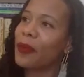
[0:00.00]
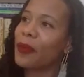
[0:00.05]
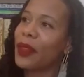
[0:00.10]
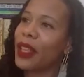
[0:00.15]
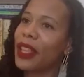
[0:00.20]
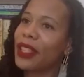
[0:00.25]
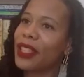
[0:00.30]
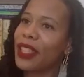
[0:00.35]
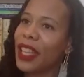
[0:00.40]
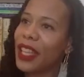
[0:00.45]

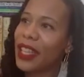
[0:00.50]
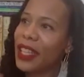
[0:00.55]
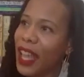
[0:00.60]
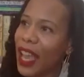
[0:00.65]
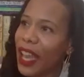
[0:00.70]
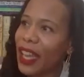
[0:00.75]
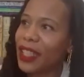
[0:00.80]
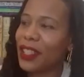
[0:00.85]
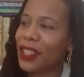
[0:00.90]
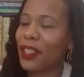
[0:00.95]
is
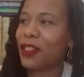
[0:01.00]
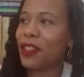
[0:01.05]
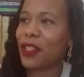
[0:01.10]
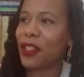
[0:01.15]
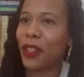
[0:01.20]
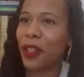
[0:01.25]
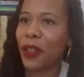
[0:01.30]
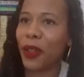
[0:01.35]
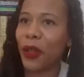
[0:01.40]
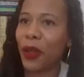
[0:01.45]
connected
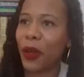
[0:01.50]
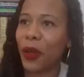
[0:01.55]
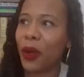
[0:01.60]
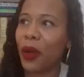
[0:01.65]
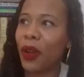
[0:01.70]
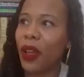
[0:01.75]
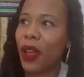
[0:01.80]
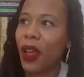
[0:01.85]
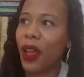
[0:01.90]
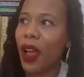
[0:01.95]

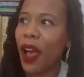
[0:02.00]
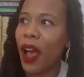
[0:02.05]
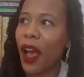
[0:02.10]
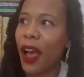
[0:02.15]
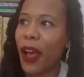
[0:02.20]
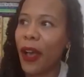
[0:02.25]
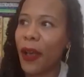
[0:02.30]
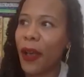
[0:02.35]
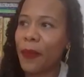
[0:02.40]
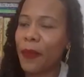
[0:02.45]
to,
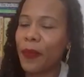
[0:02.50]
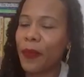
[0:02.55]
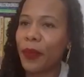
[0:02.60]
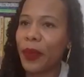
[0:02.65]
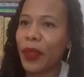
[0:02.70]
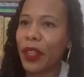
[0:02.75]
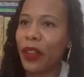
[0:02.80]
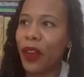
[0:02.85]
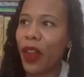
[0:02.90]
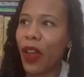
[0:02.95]

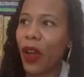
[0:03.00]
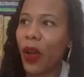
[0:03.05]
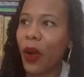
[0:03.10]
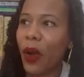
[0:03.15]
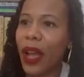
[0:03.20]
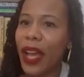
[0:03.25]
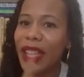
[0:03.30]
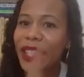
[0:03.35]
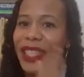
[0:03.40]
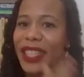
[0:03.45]

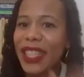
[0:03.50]
a